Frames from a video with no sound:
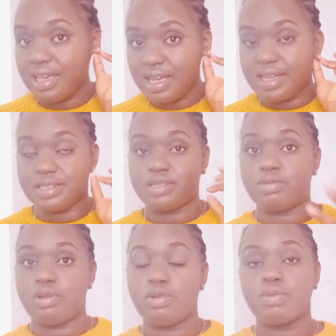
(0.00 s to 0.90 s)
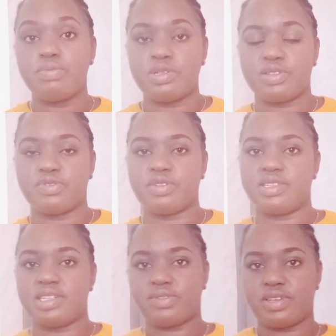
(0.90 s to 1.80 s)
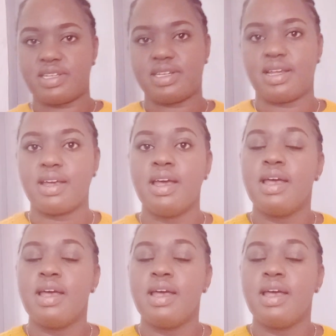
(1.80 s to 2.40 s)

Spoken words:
ears to look beautiful, definitely.